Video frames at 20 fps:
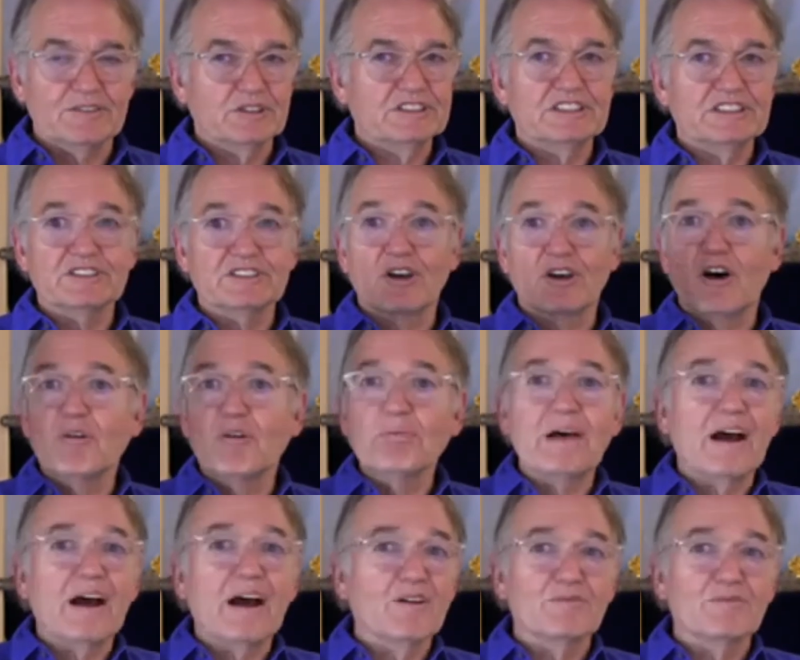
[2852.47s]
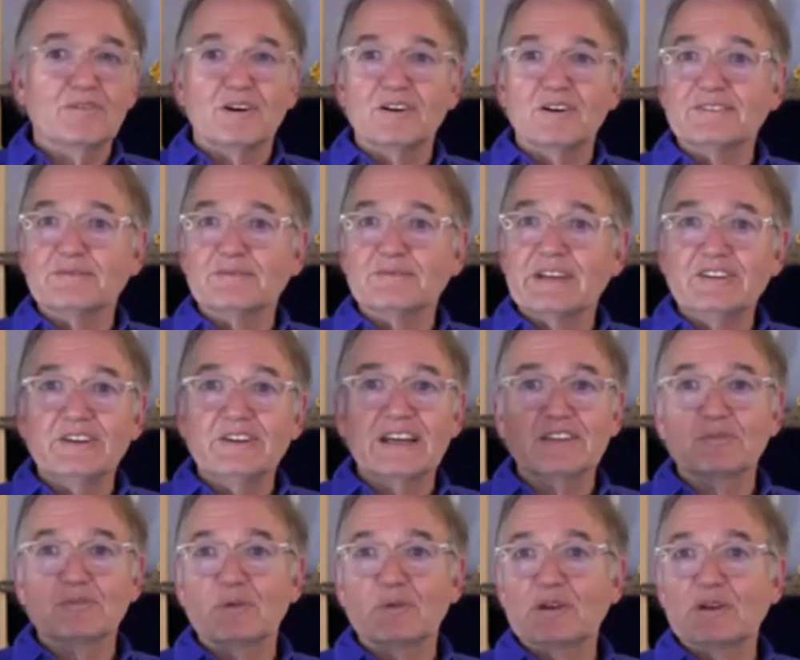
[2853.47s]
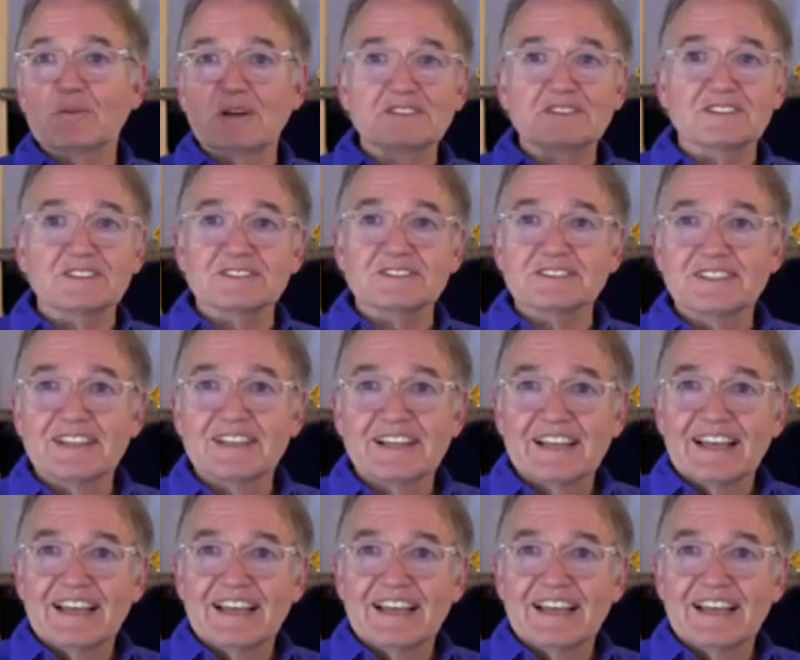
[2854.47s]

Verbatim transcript: which is all powerful, and you get 3 wishes.